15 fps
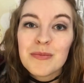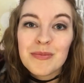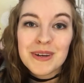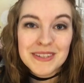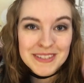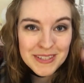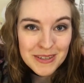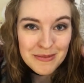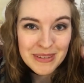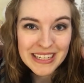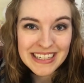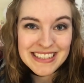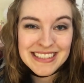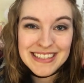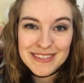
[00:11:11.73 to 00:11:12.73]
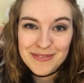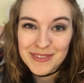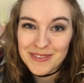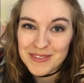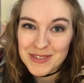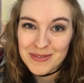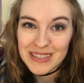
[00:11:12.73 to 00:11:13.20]
but 2, because it's full
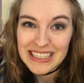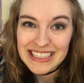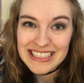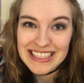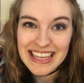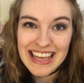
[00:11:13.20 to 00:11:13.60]
of twigs